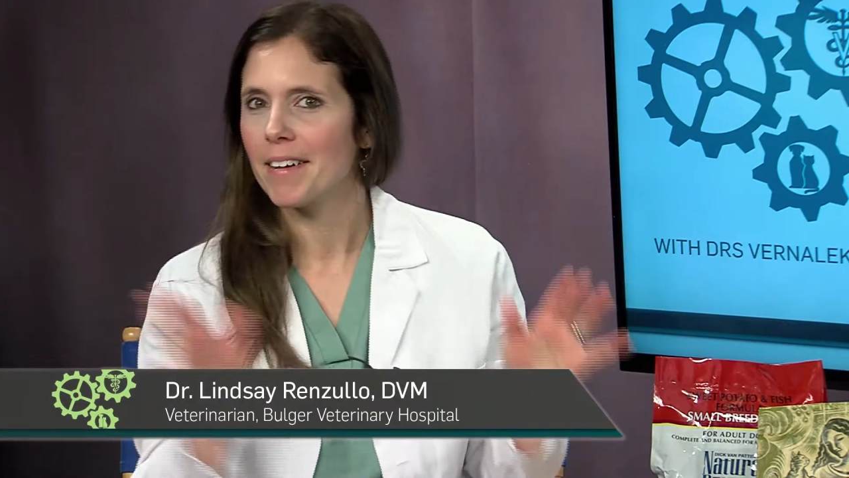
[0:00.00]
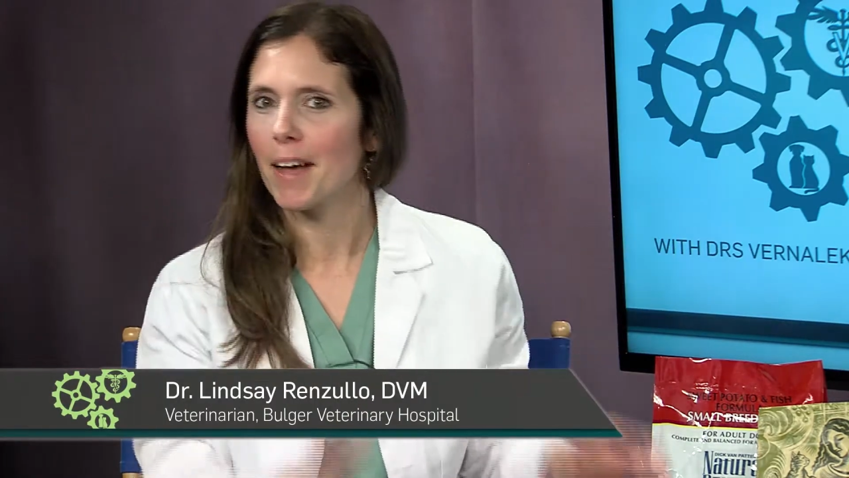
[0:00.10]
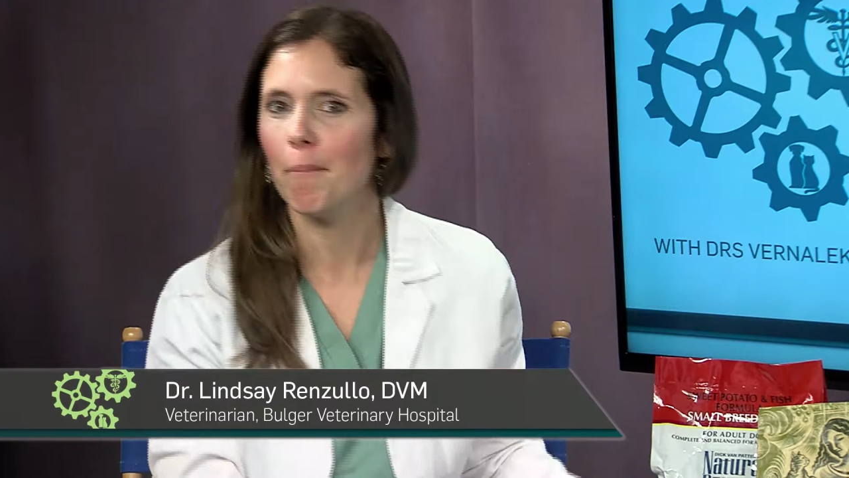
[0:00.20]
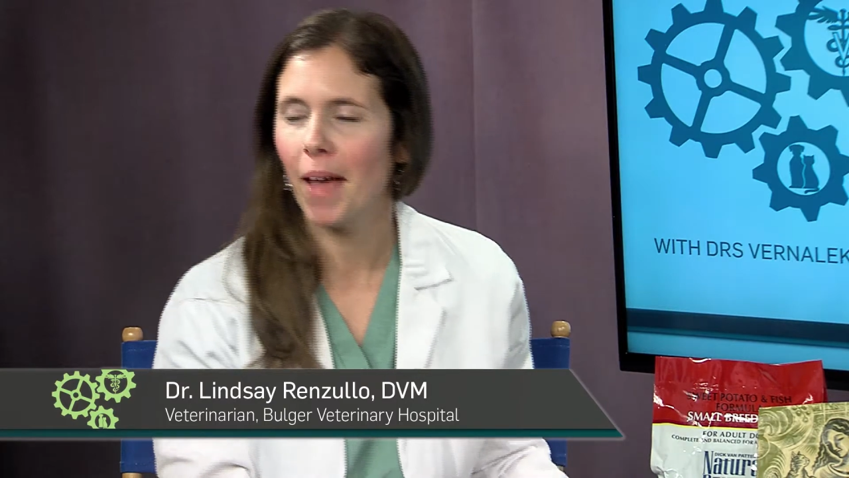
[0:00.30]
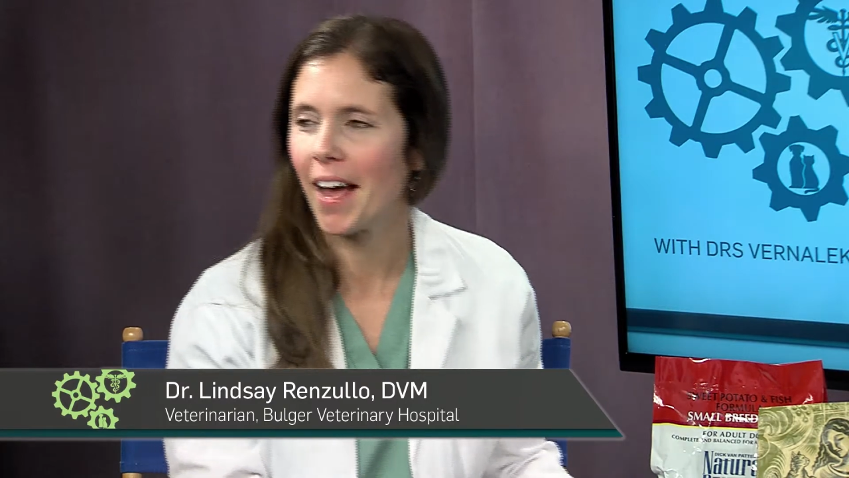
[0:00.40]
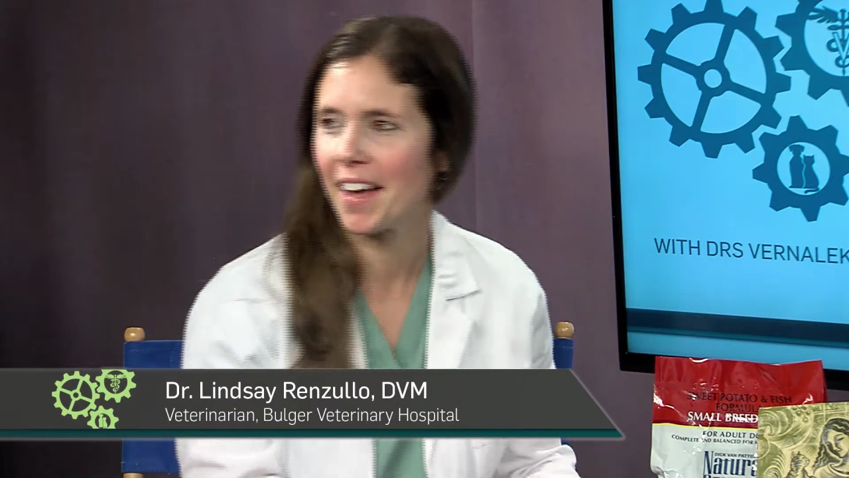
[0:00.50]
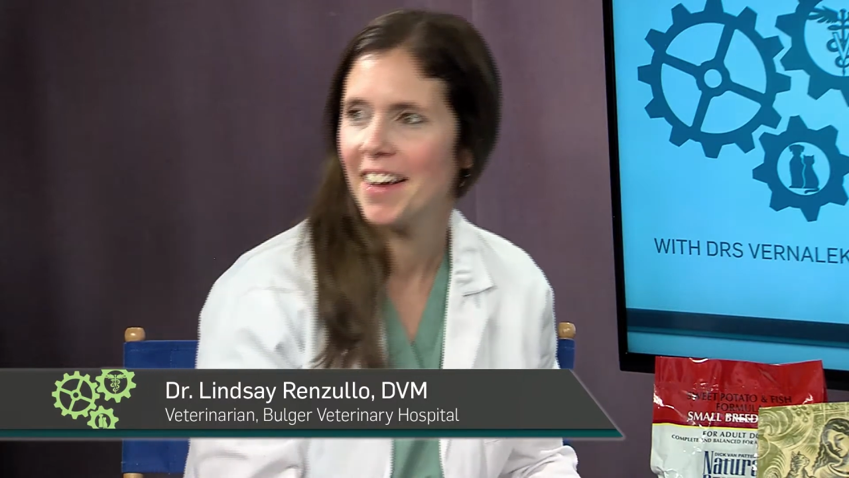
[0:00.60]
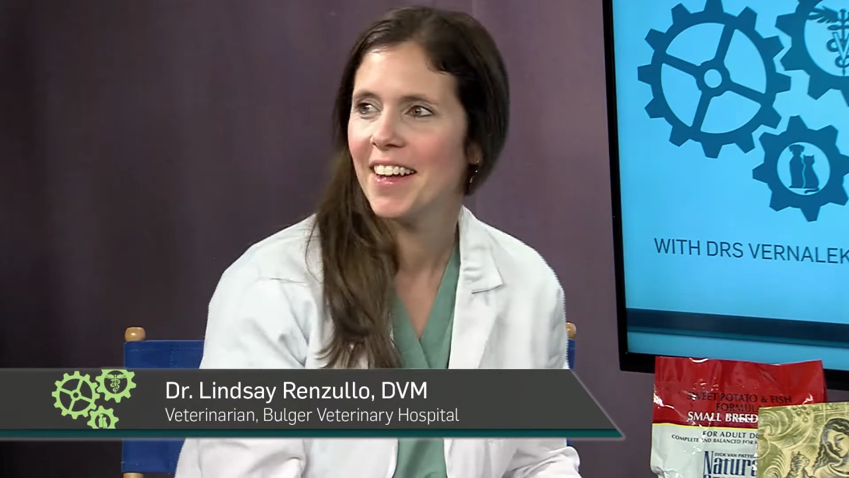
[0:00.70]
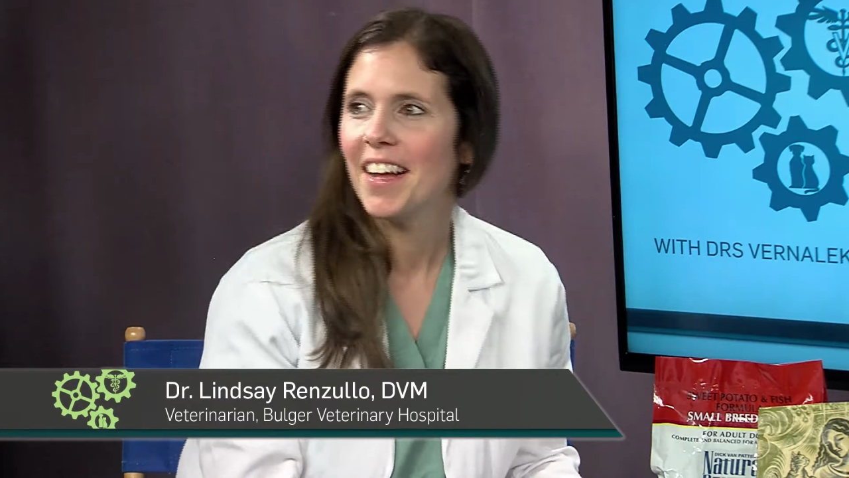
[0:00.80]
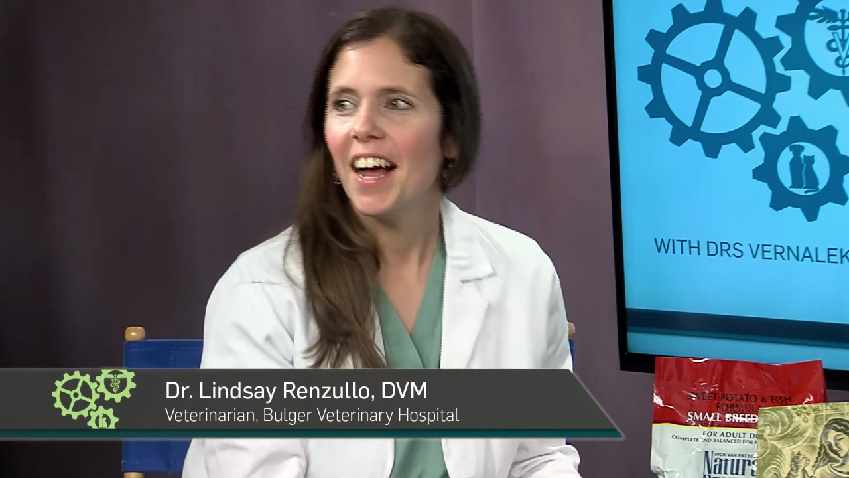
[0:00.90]
Come back.
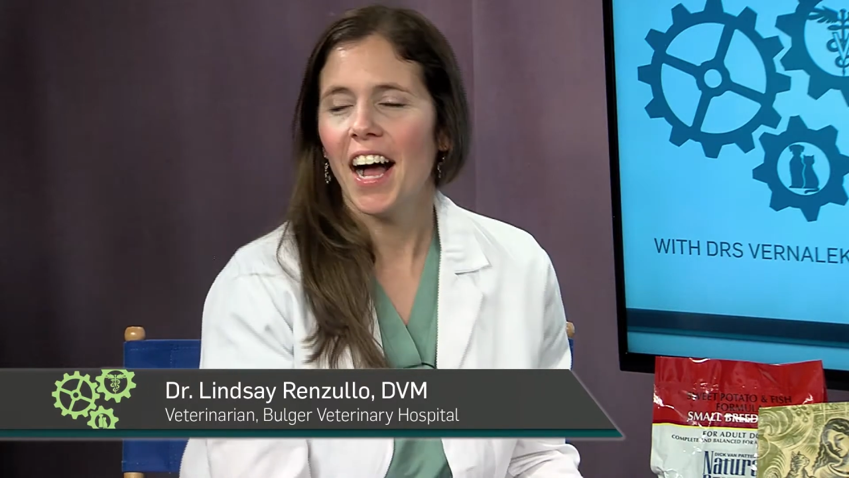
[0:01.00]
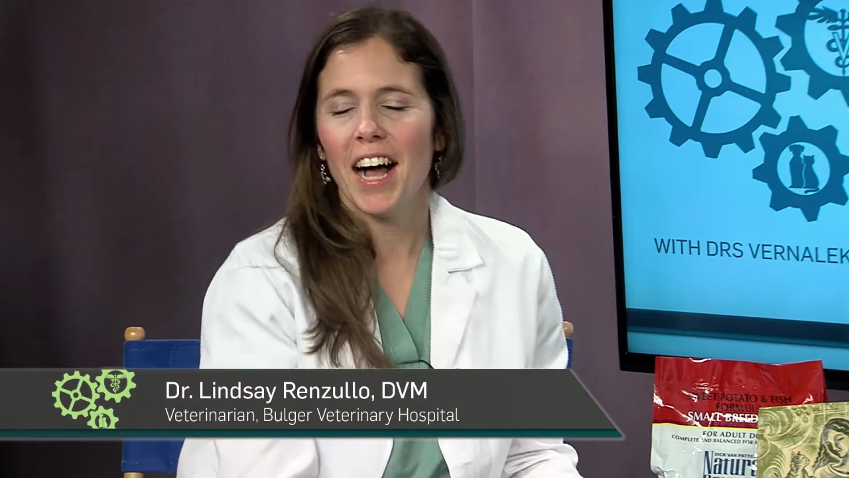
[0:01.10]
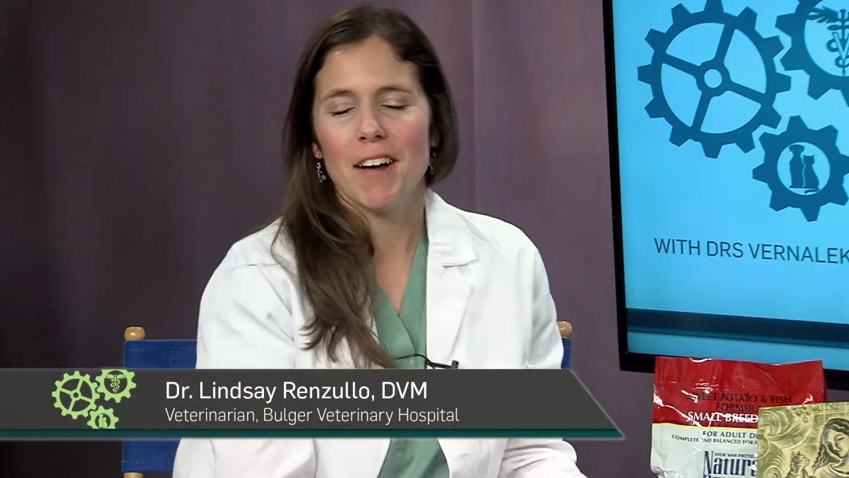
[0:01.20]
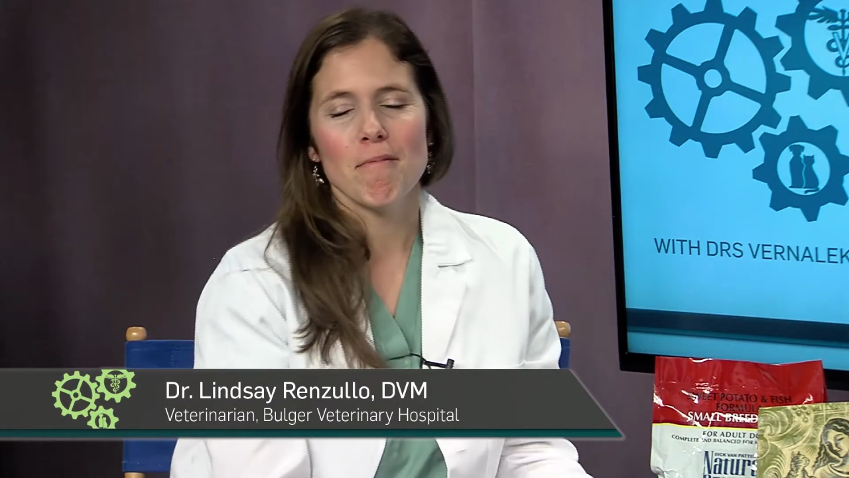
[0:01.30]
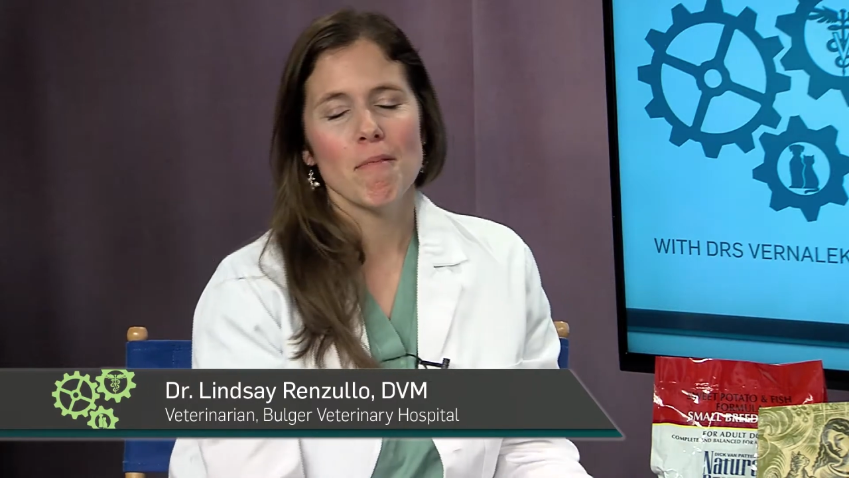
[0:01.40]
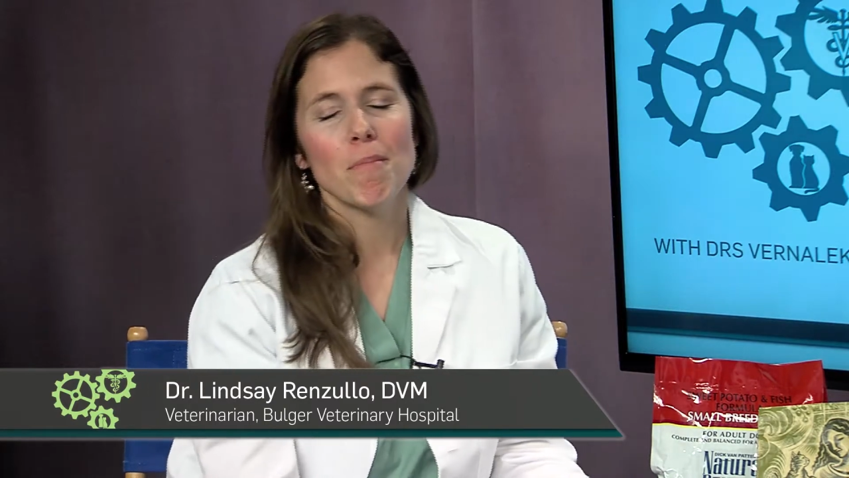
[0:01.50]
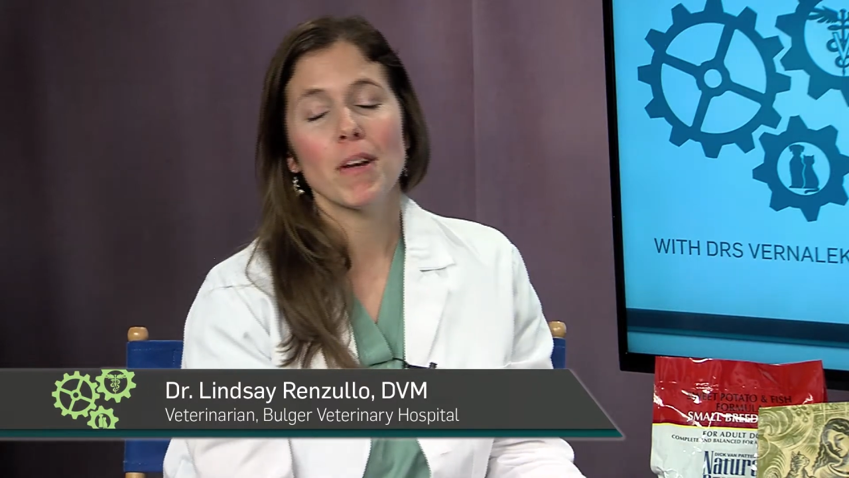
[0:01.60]
But